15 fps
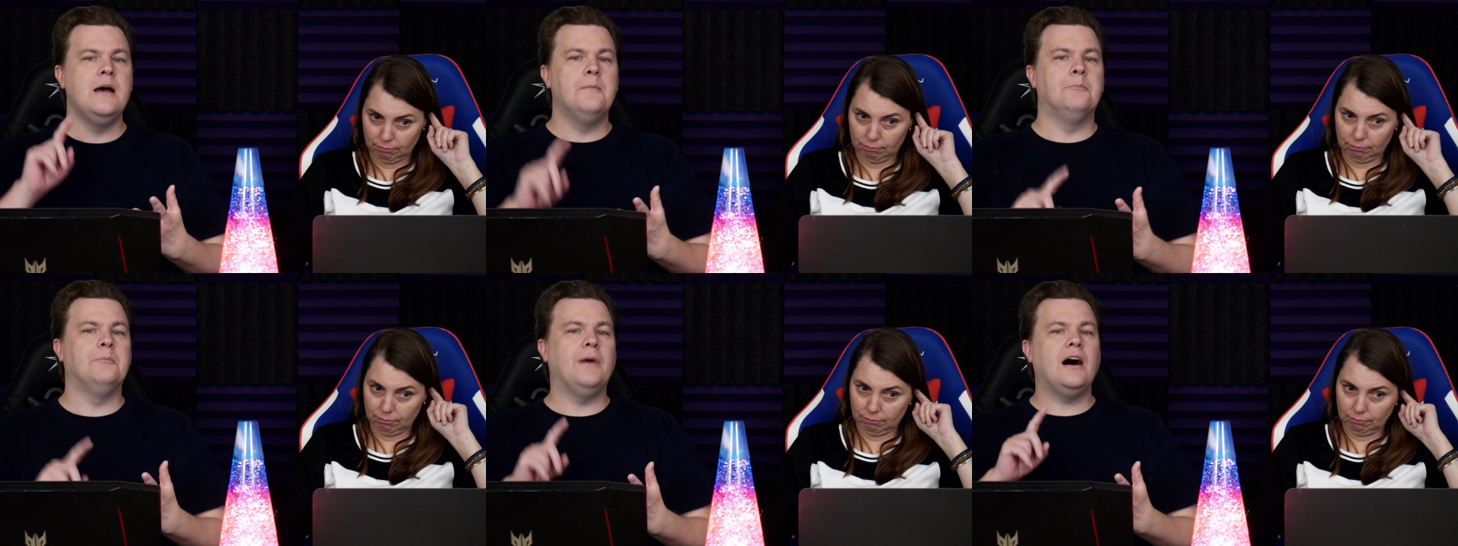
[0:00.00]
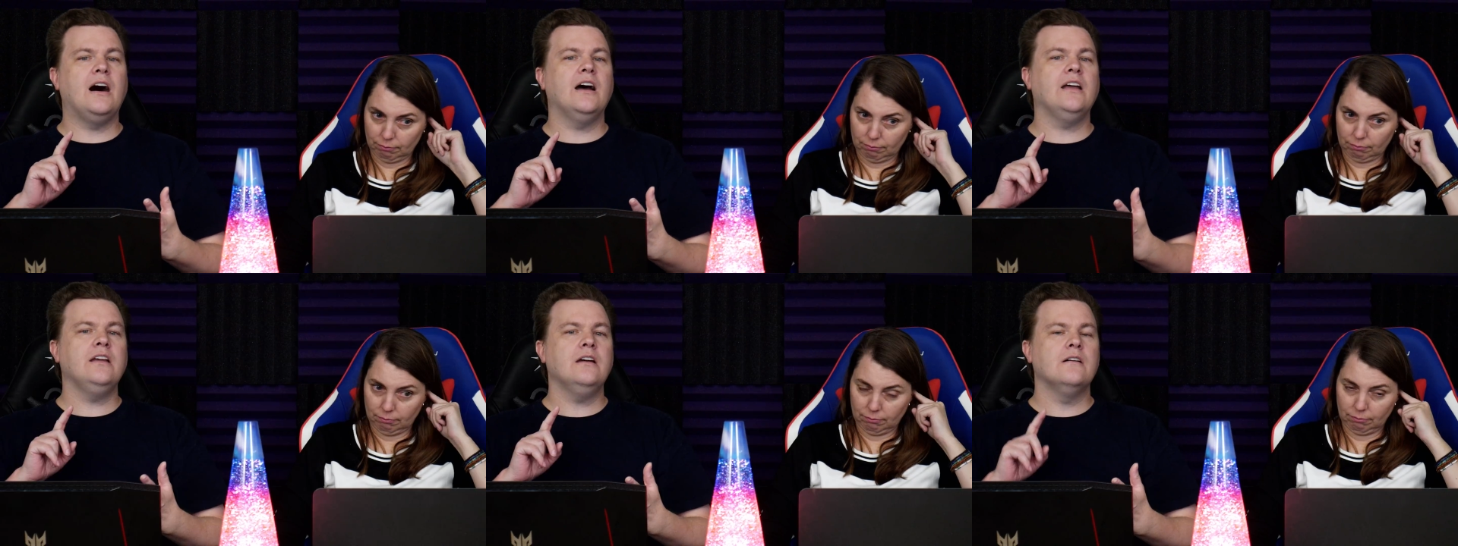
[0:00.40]

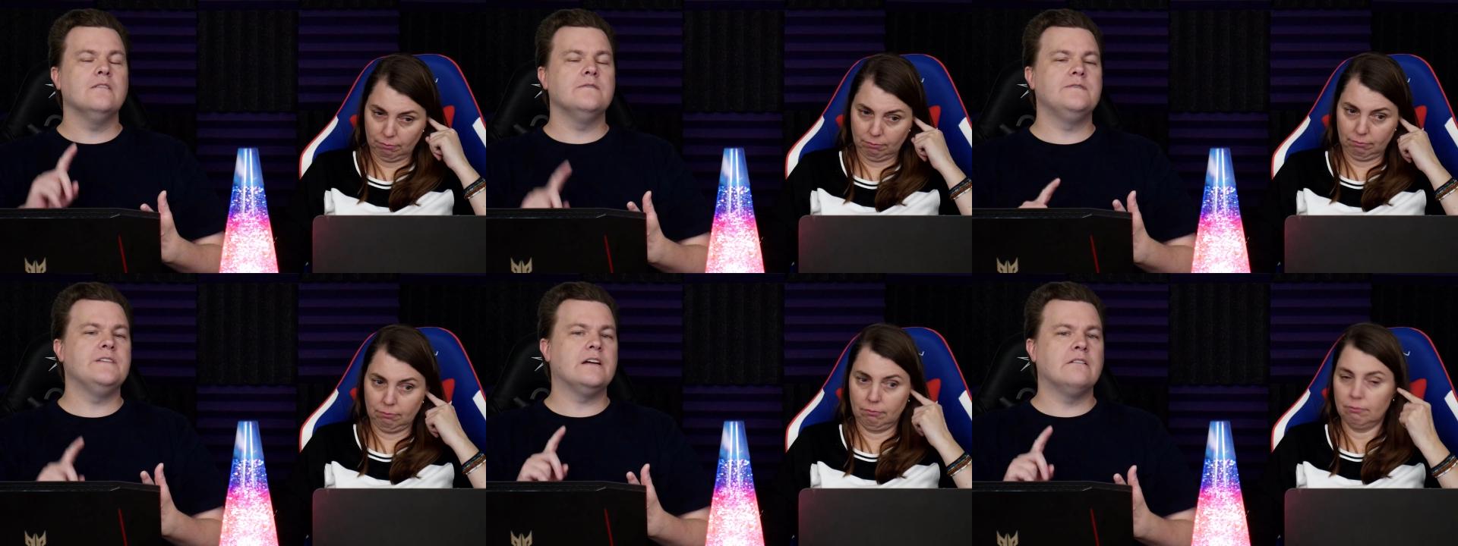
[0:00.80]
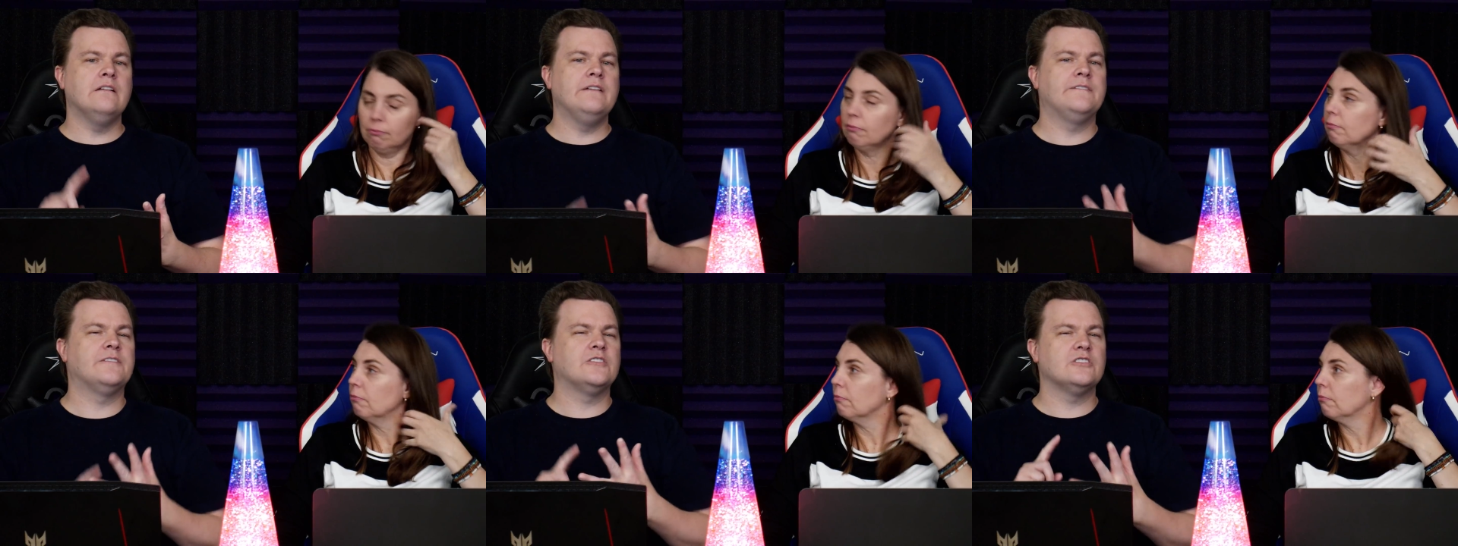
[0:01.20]
Speaker 1: My
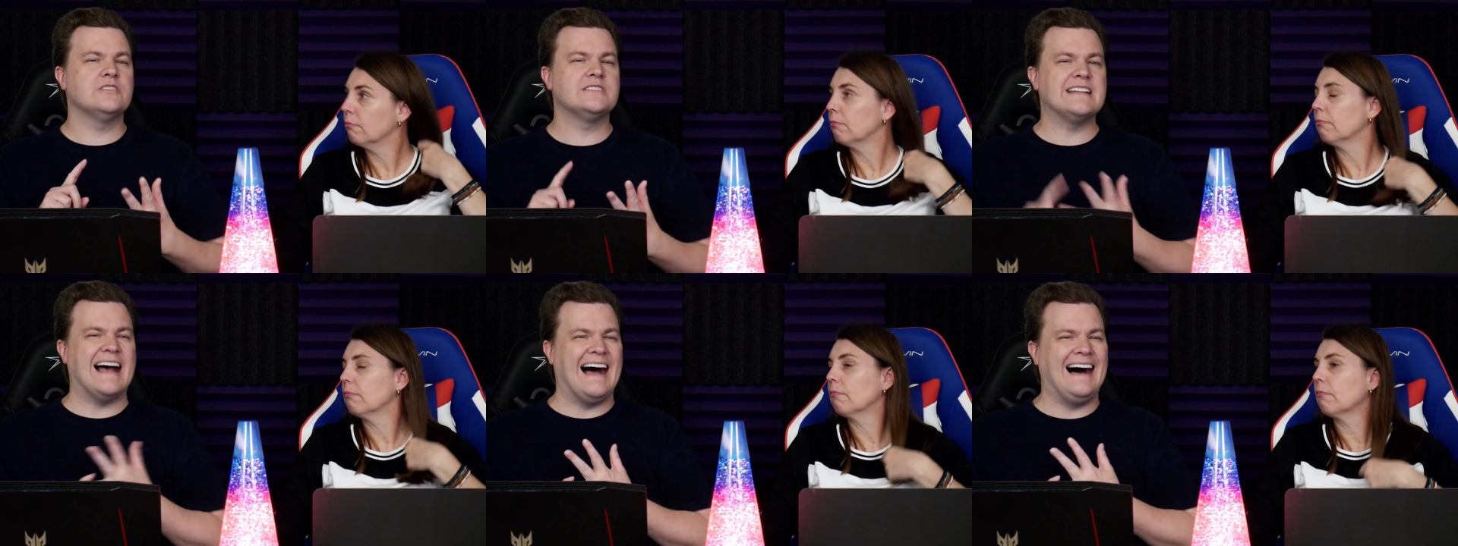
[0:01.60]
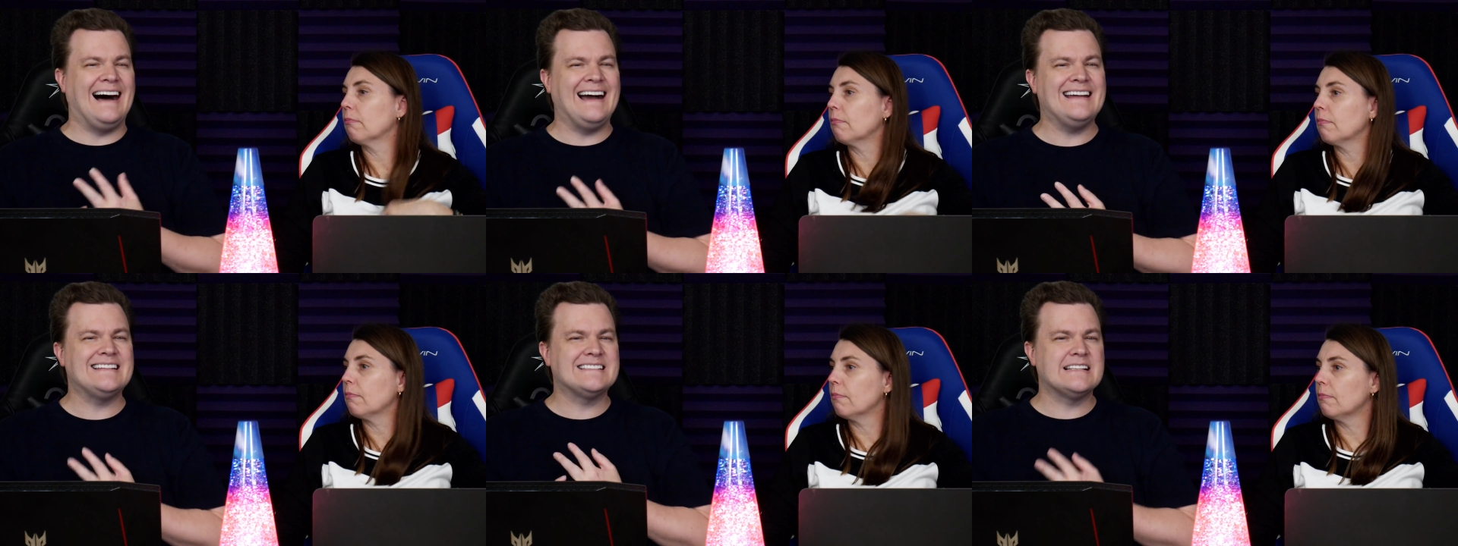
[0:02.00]
very first
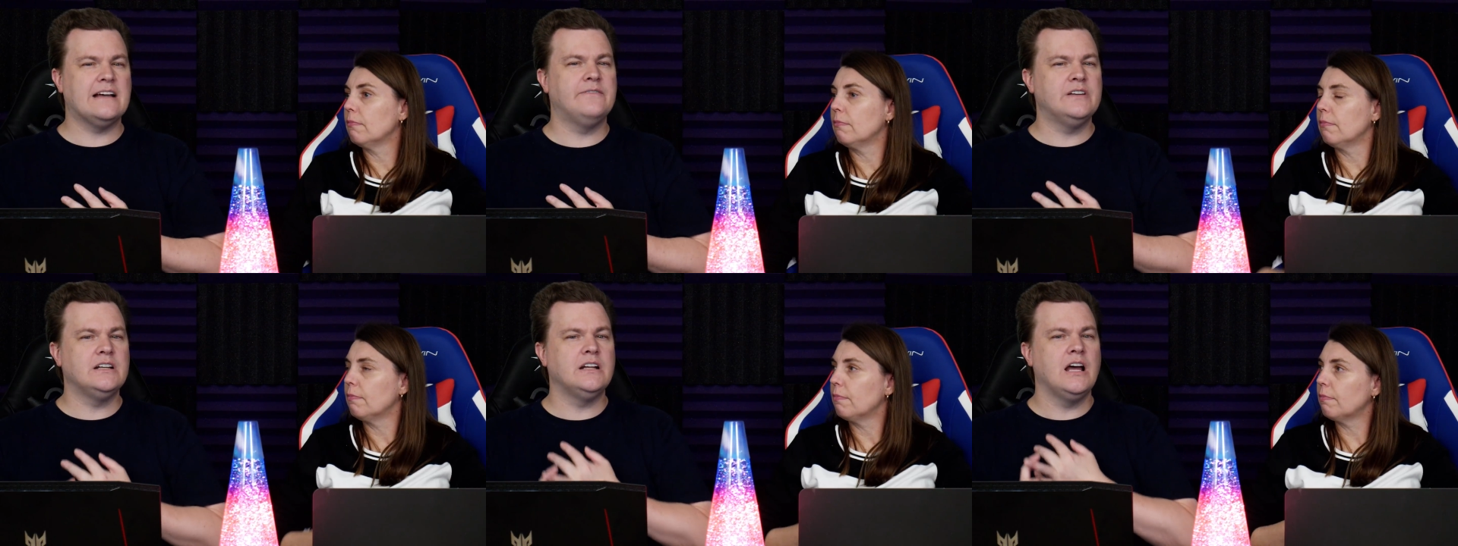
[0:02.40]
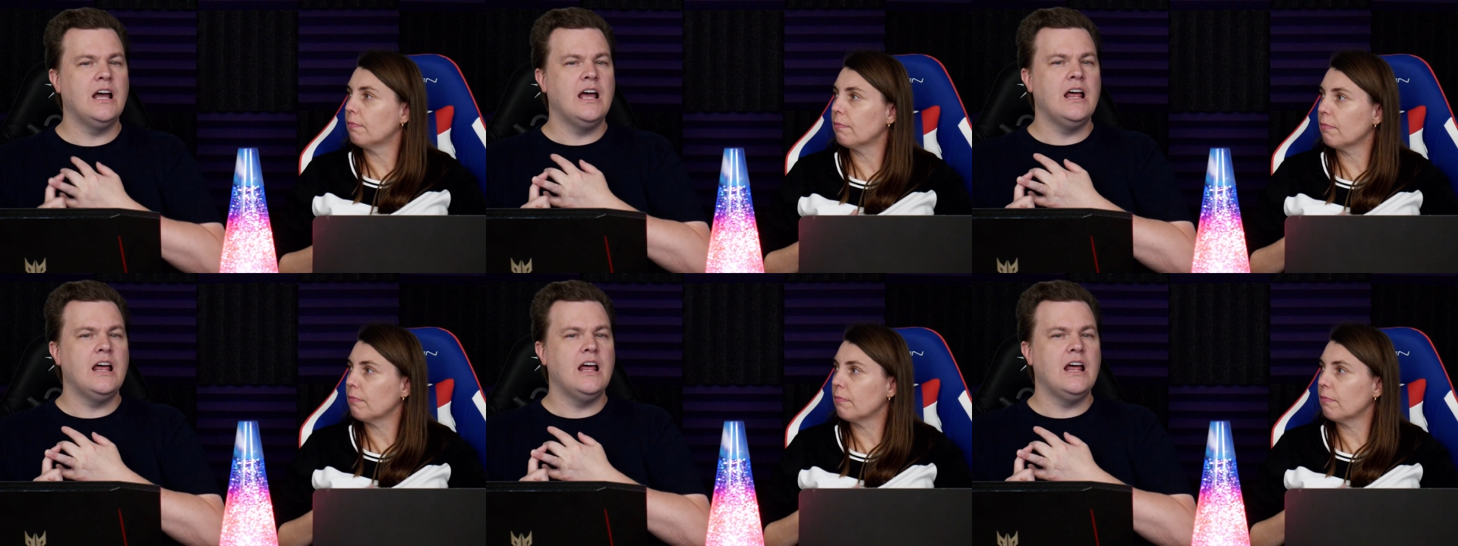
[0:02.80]
i seven